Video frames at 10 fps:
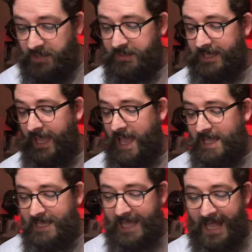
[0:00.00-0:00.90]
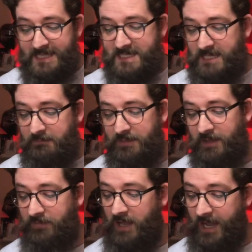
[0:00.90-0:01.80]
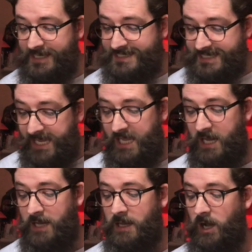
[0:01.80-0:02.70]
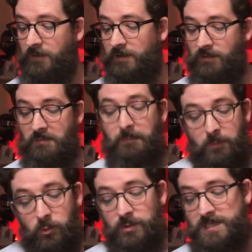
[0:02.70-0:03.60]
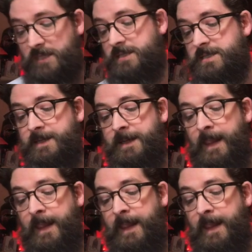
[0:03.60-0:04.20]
I think it gets something of the idea of her importance.